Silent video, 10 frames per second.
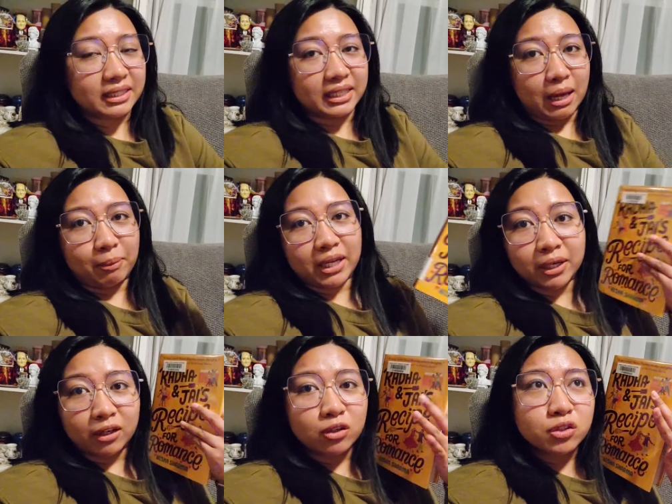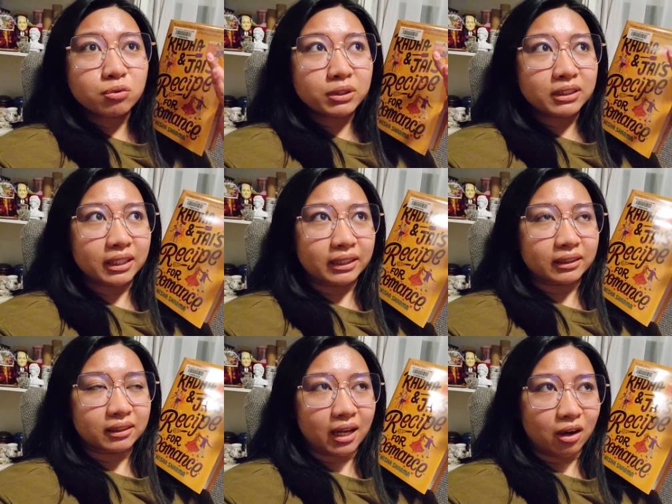dynamic. But I also really like
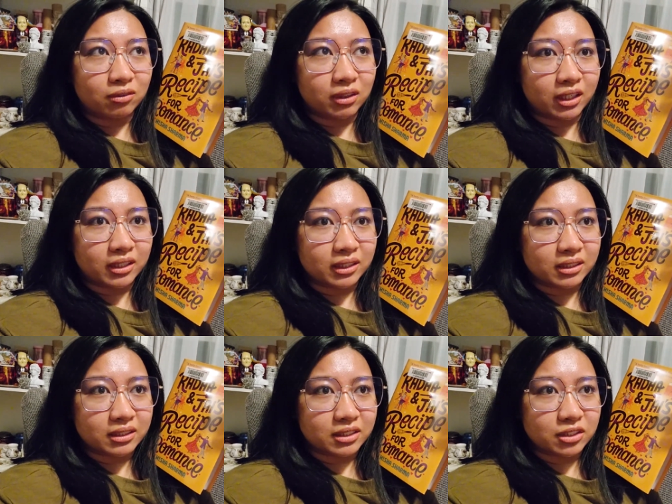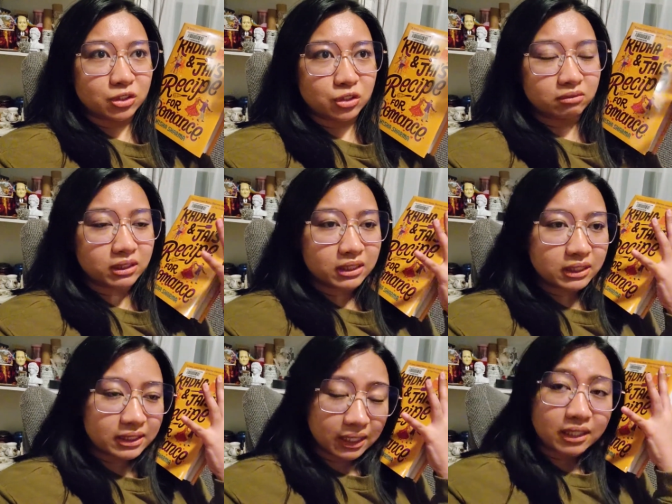how Radha is
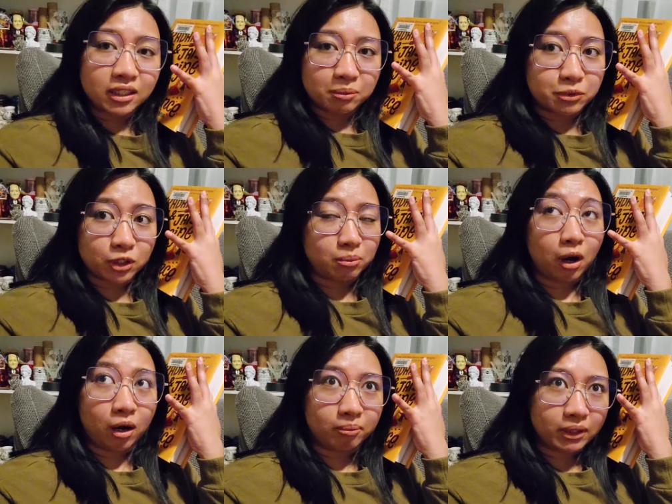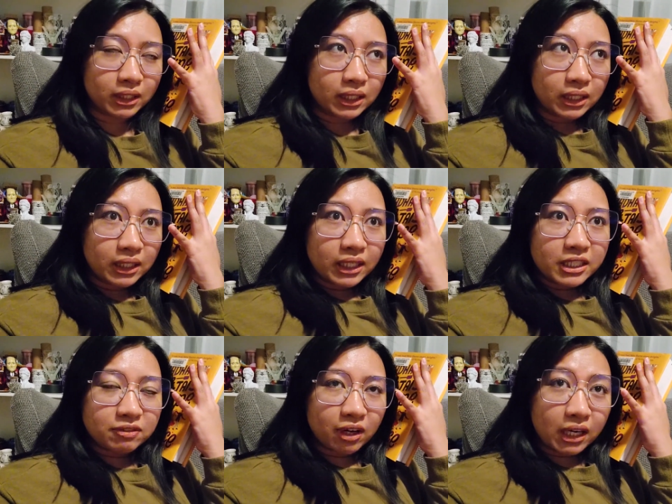really standing up to her mom.
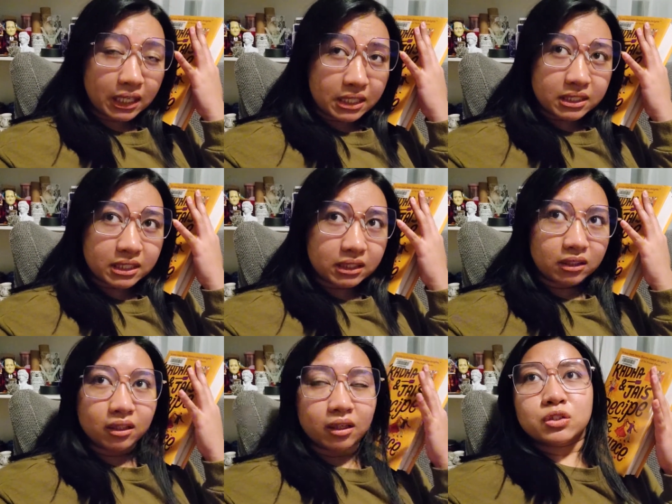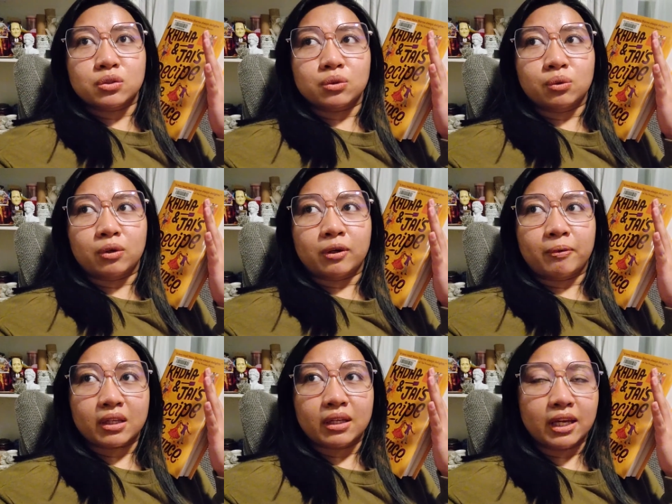It's very easy to
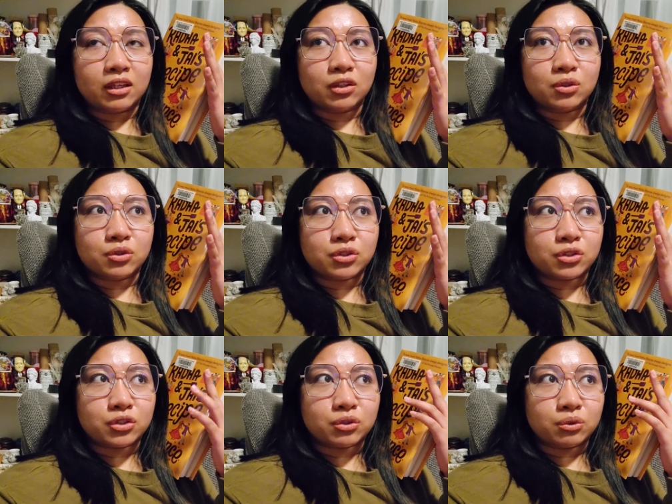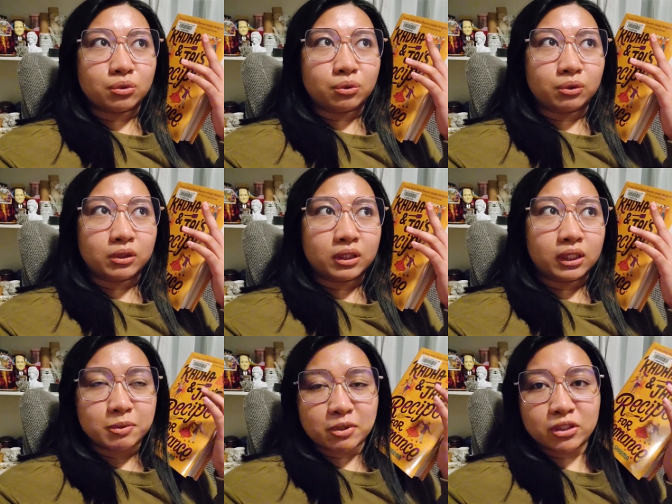get used to
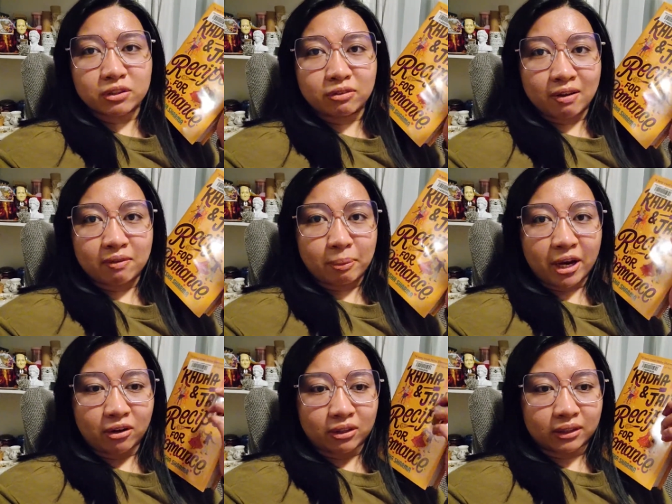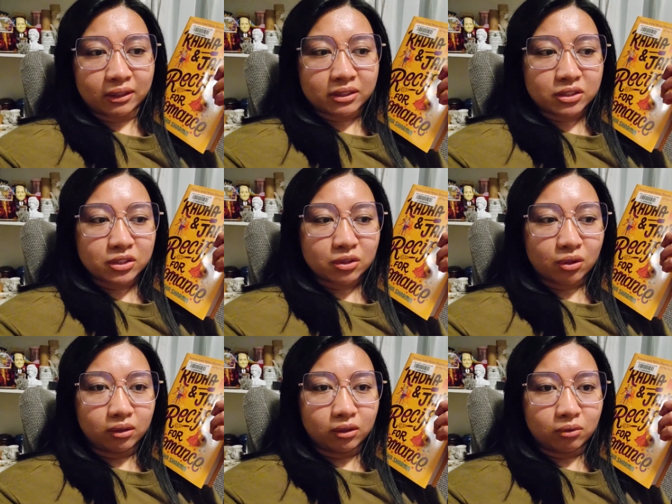especially if you have a parent that's you